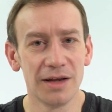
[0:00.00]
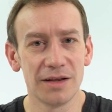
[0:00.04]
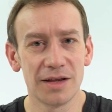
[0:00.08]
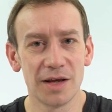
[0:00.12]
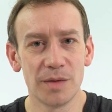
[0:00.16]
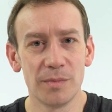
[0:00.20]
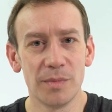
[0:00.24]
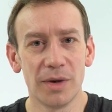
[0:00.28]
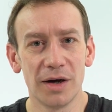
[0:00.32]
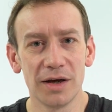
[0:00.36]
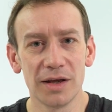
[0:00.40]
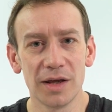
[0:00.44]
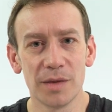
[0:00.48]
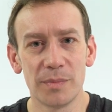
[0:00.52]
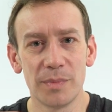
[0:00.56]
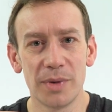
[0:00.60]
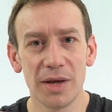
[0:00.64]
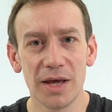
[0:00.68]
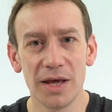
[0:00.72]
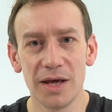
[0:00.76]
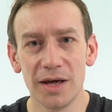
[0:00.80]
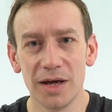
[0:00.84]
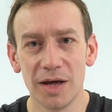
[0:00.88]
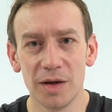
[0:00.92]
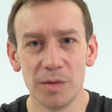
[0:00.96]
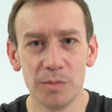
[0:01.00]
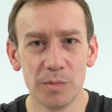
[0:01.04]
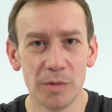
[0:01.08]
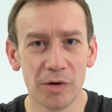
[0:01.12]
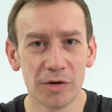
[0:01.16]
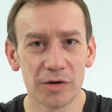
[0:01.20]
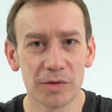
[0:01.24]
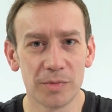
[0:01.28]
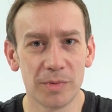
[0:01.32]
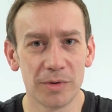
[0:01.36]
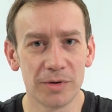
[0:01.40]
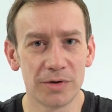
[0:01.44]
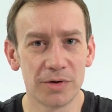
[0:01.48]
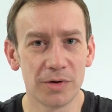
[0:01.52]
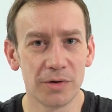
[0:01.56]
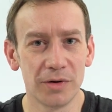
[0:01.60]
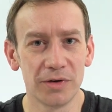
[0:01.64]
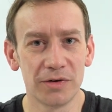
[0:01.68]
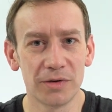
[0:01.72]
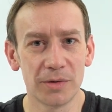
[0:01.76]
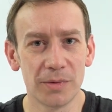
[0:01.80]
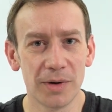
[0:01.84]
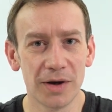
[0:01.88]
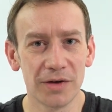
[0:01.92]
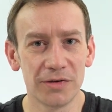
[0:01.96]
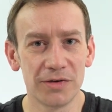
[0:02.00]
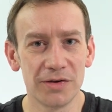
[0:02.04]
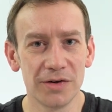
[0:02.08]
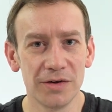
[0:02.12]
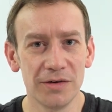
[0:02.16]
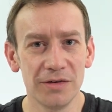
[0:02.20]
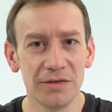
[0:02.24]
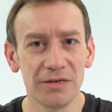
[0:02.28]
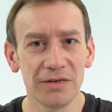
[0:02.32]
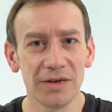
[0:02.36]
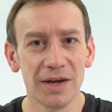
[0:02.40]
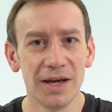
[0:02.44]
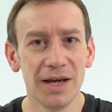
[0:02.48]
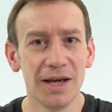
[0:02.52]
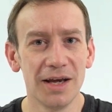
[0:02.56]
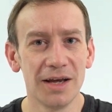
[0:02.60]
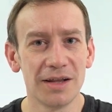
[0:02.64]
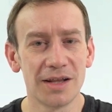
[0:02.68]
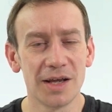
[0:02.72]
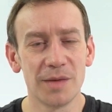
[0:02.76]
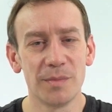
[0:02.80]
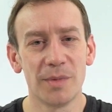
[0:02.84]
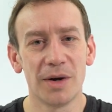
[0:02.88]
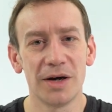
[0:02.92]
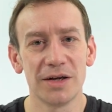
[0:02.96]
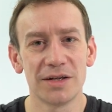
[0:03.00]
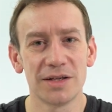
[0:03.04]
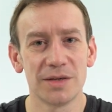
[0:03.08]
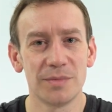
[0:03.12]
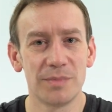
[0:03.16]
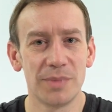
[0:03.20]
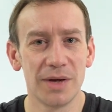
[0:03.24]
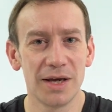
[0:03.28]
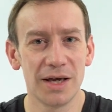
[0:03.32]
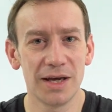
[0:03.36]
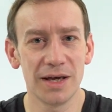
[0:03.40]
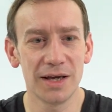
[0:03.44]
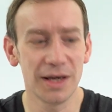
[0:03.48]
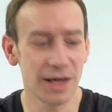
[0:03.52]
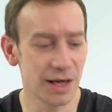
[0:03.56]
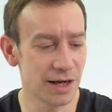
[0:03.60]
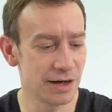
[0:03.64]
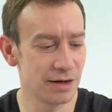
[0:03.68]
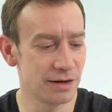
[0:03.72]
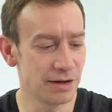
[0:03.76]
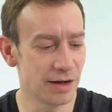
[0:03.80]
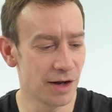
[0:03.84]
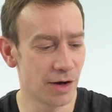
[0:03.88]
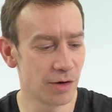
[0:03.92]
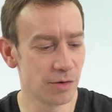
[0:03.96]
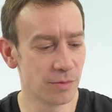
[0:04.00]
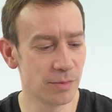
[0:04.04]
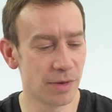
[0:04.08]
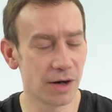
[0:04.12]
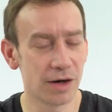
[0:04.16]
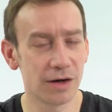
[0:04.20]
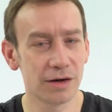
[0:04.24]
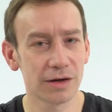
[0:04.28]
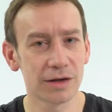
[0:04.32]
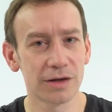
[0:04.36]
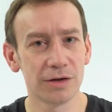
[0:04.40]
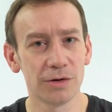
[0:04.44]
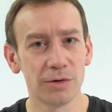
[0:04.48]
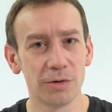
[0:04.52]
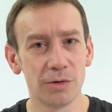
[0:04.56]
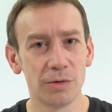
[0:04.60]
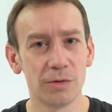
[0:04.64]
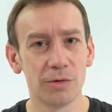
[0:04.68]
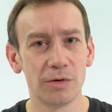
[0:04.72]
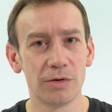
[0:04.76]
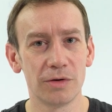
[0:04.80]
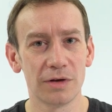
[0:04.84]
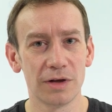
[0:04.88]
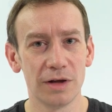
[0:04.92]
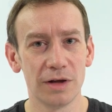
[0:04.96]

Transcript: they might appear in multiple choice questions, they might appear in low mark or